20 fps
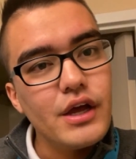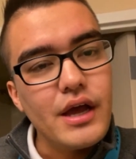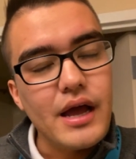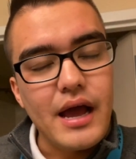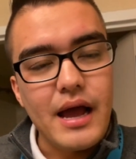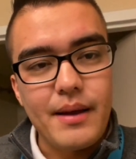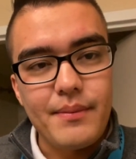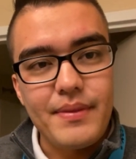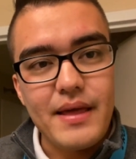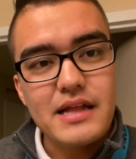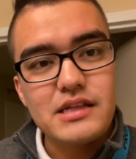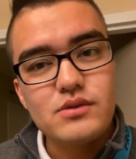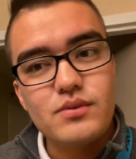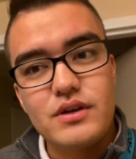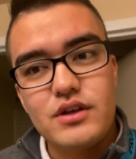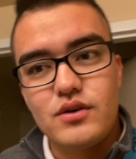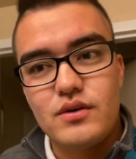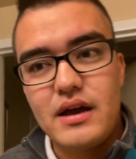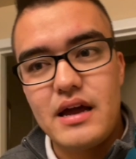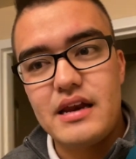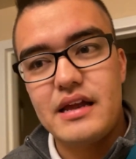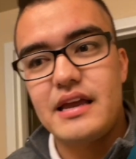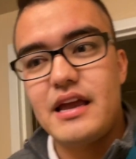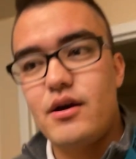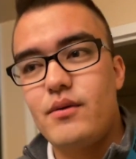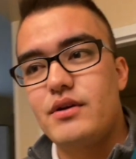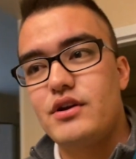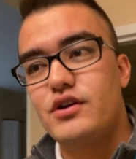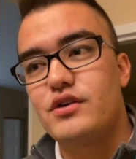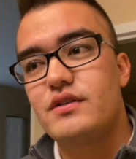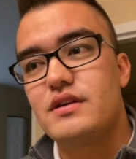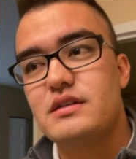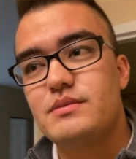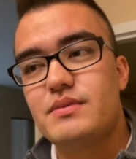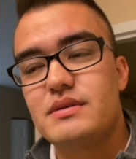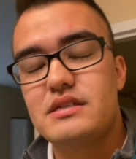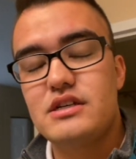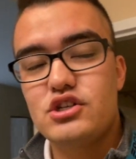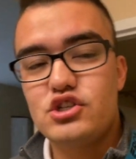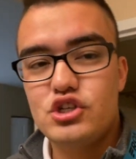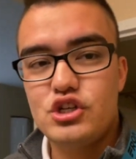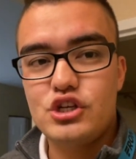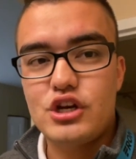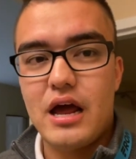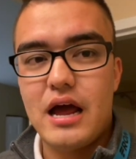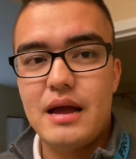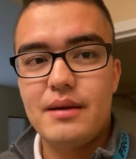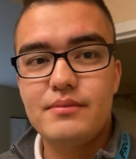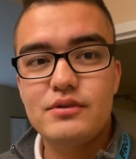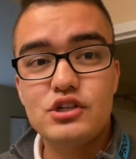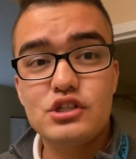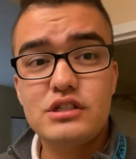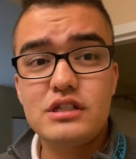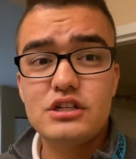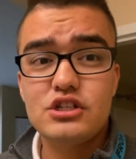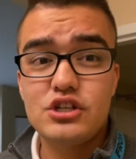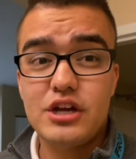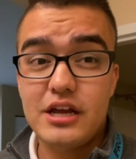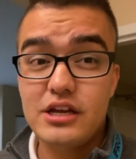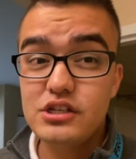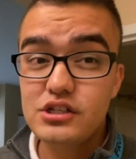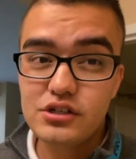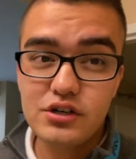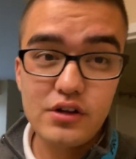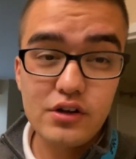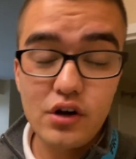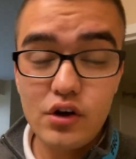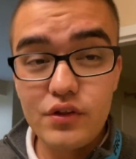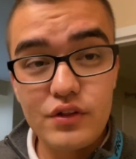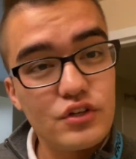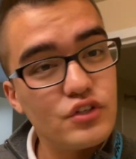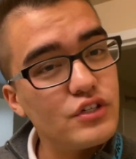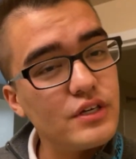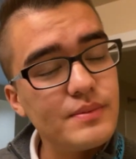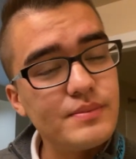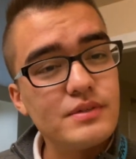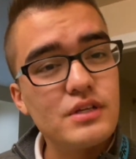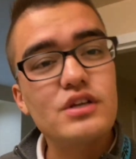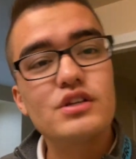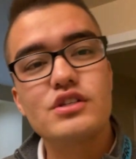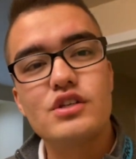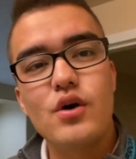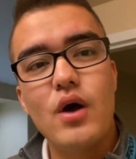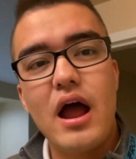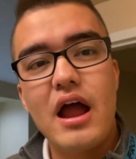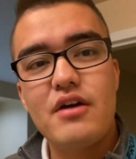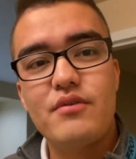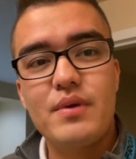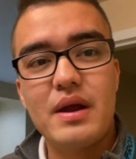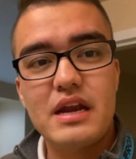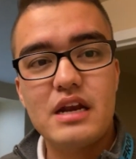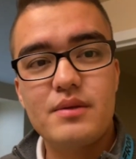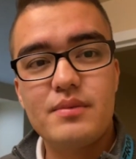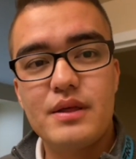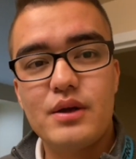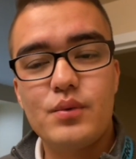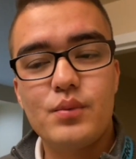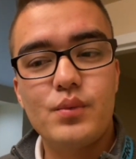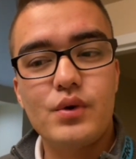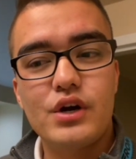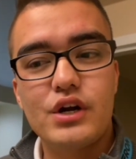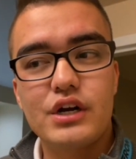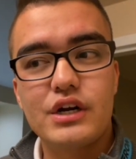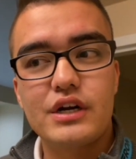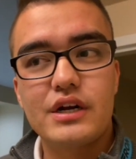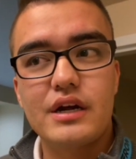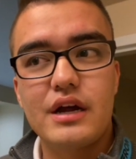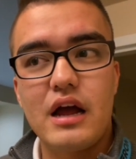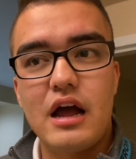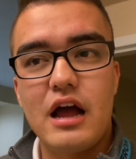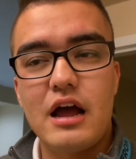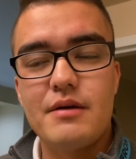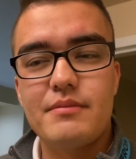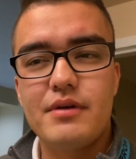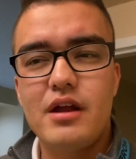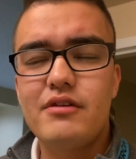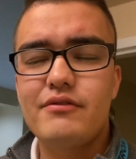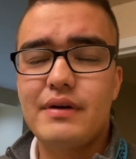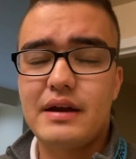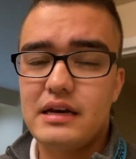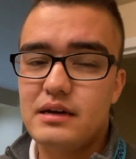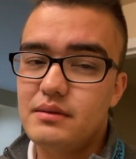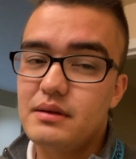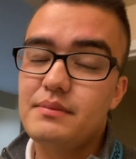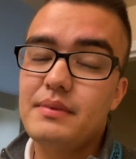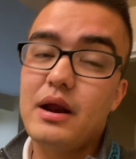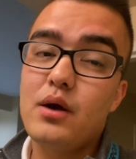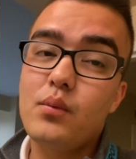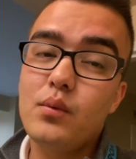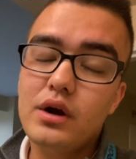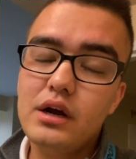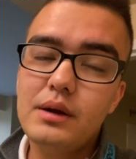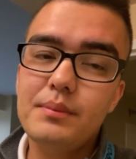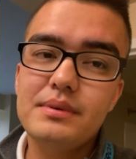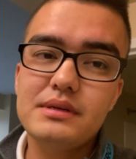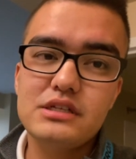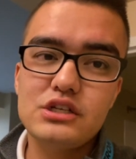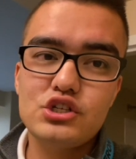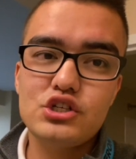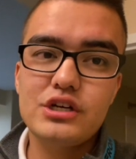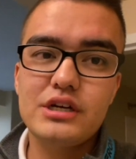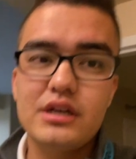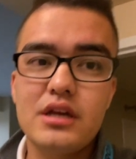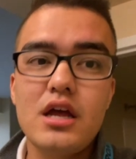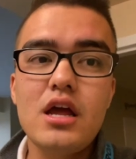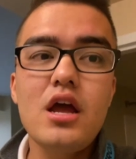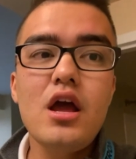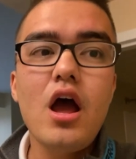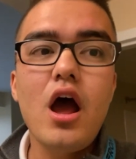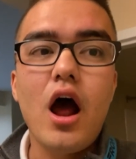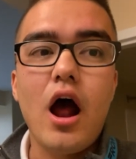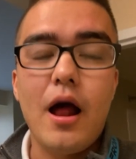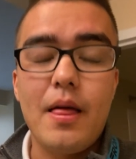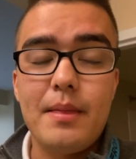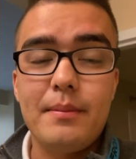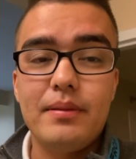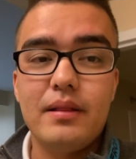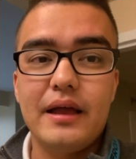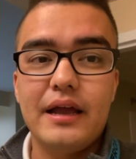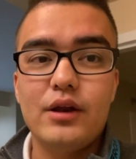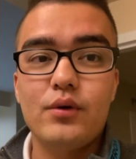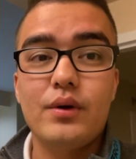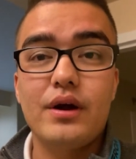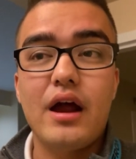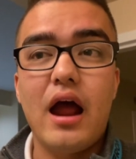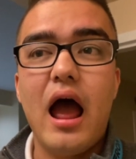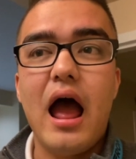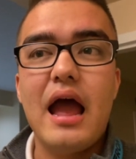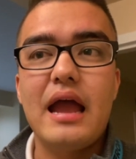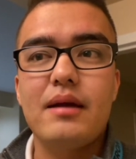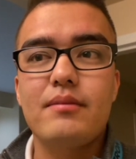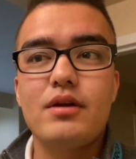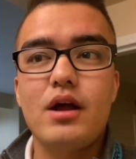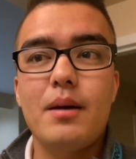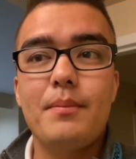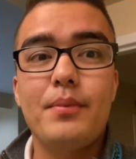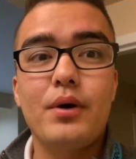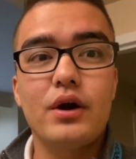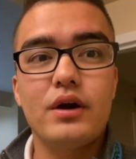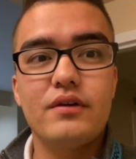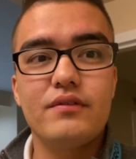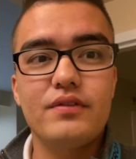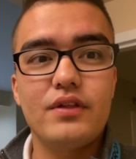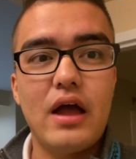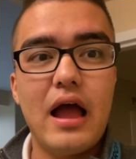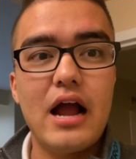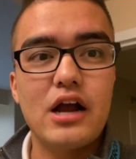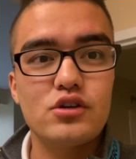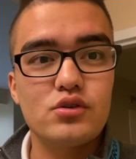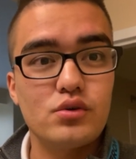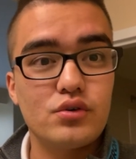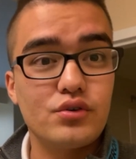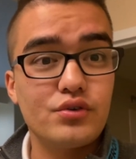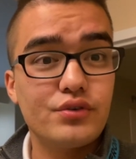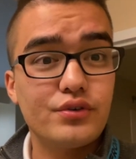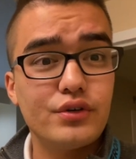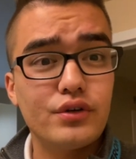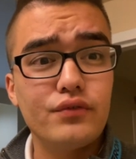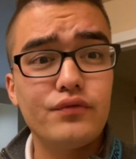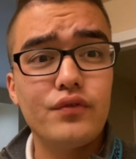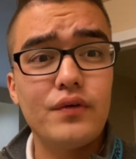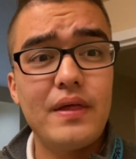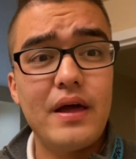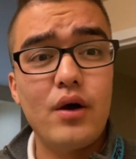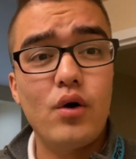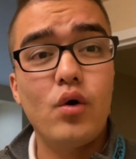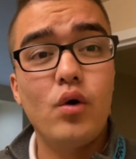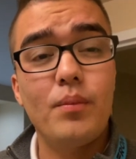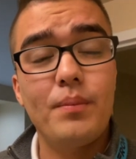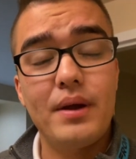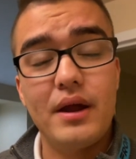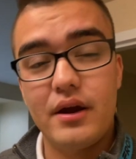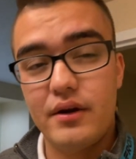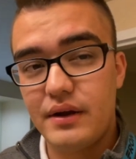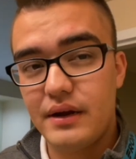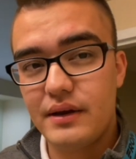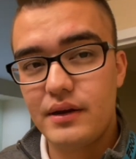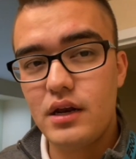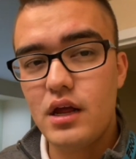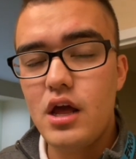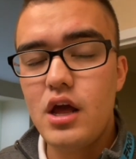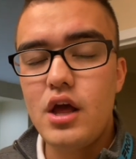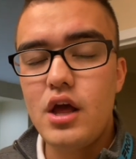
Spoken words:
That's what you kind of get when you're this position. I'm just the chaser on all the trips, so I randomly work, not randomly, but I work a position on the plane where I am not part of the actual crew for that whole pairing.